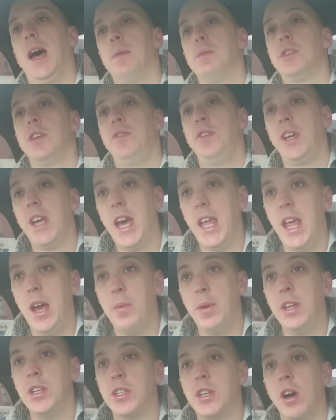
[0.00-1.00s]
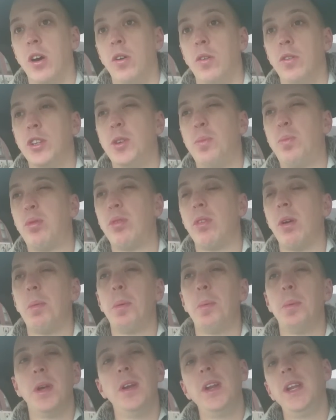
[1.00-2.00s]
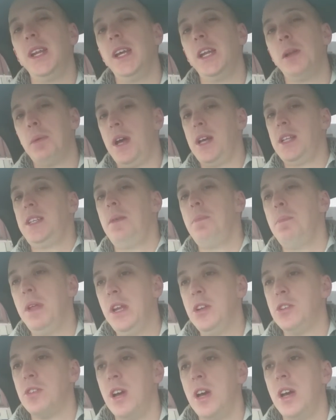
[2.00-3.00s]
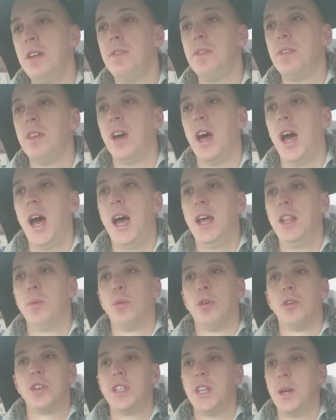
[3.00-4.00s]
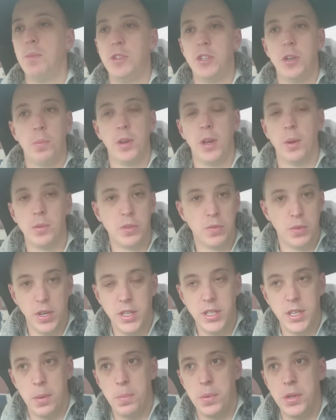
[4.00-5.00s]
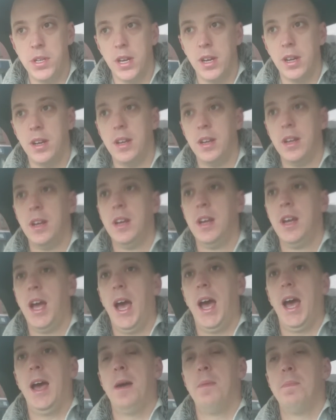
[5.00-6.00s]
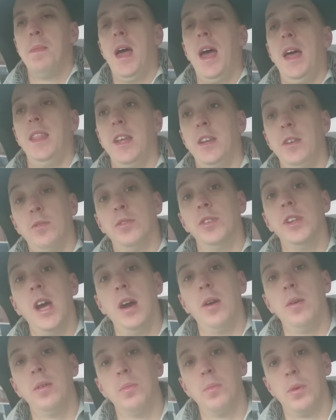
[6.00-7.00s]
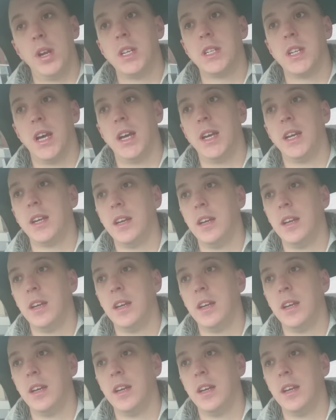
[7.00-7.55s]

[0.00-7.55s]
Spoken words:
So if you get there when it's cold, you probably only need about a 10-minute drive, and the water temperature will be up to running temperature, and then you'll know what it's like.